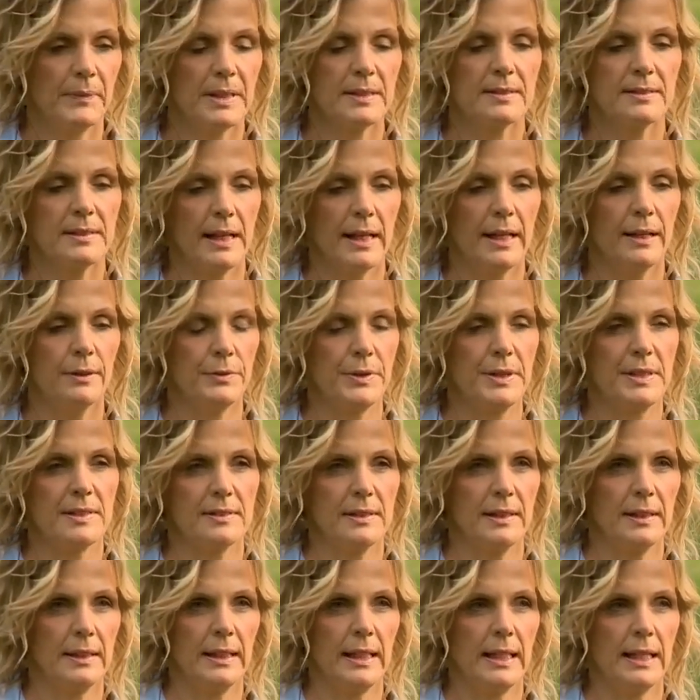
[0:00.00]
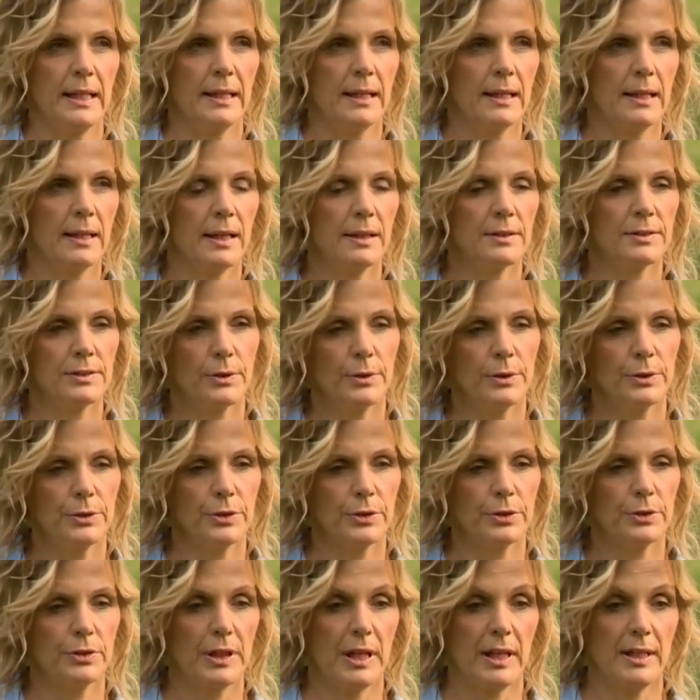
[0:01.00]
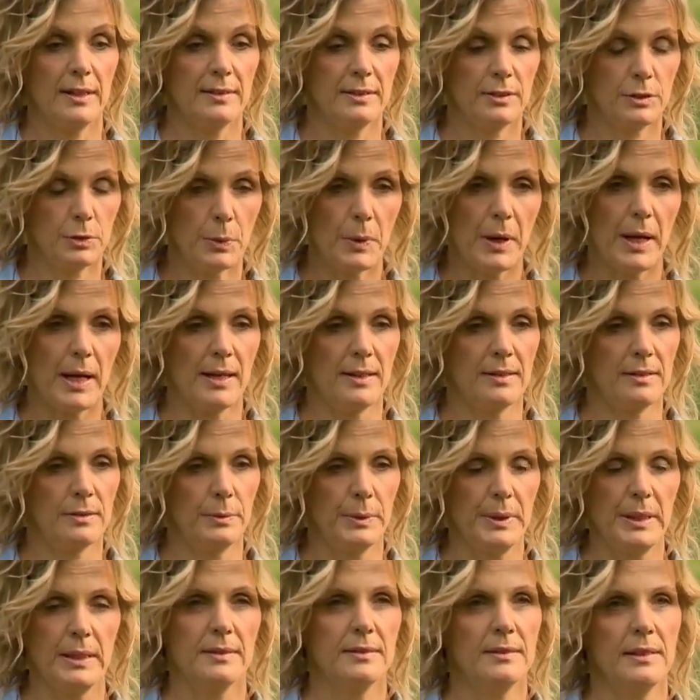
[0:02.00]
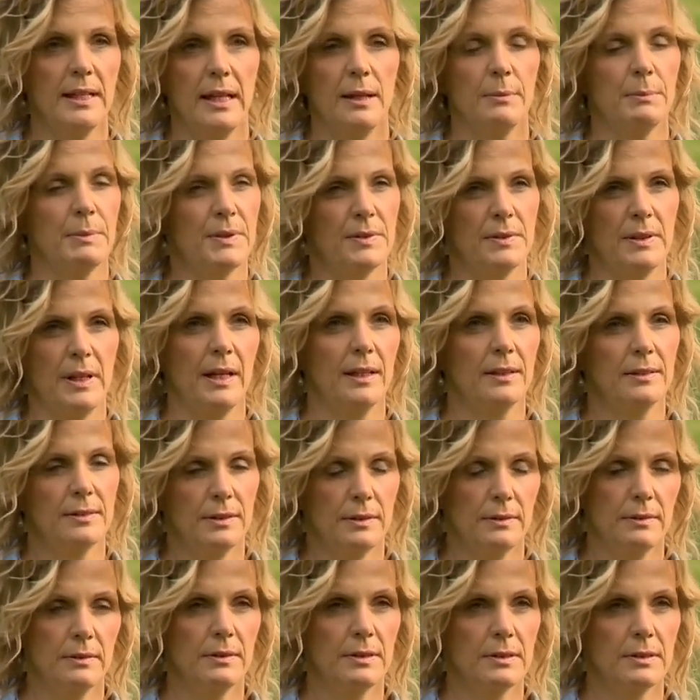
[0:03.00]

the saying recently a soldier dies twice when his name is not